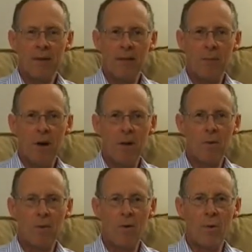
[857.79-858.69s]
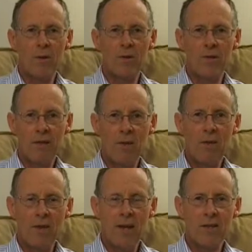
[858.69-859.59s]
in the Bible almost
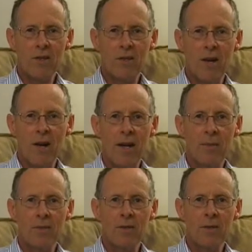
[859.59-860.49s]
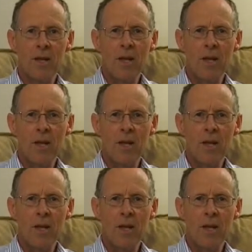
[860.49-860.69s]
7,000 times?